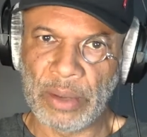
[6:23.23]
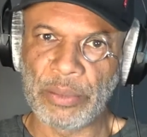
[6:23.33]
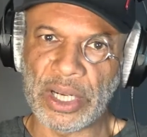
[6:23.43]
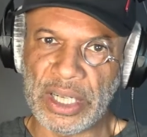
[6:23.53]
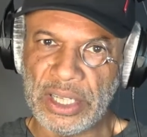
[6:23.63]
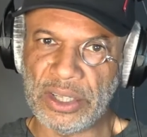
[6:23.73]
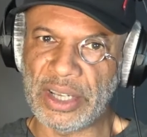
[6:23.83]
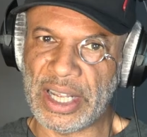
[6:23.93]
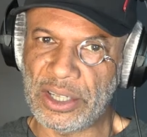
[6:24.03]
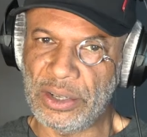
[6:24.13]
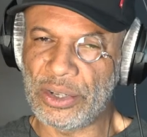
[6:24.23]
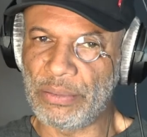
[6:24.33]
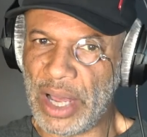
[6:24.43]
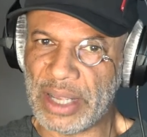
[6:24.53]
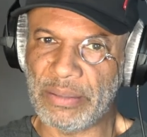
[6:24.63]
But at least you get to use a
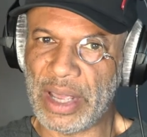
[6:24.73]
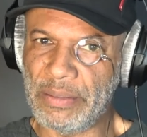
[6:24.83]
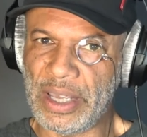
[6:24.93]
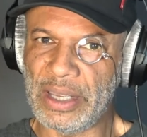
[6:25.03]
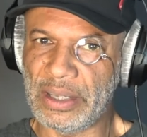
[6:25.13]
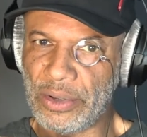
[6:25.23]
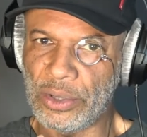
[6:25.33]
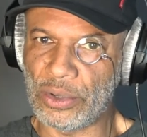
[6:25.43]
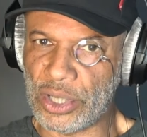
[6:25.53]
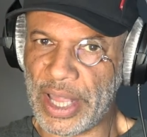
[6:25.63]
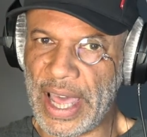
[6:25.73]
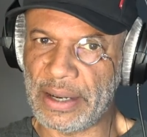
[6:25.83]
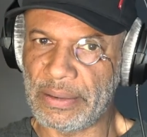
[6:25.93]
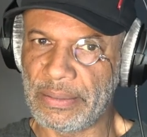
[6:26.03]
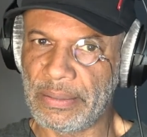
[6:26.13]
mic maybe if you're used to that.
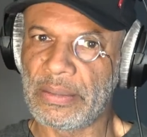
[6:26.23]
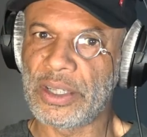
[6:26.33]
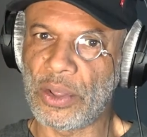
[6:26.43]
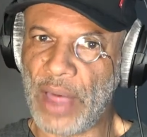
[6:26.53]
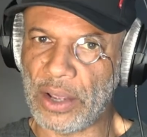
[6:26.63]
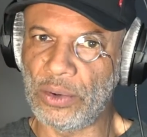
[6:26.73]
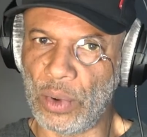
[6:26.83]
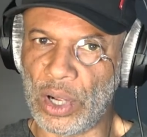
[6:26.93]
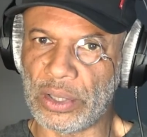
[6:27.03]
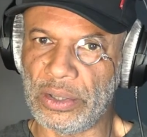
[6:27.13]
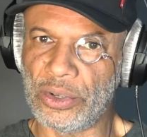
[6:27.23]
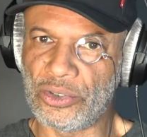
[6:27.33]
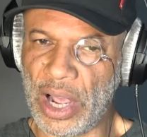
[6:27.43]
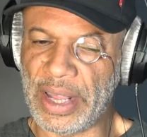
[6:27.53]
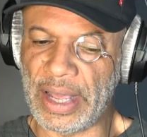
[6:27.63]
So that could work. You could
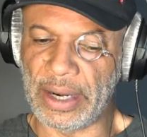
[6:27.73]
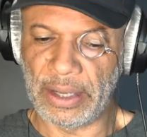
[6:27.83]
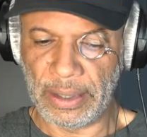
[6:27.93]
try that.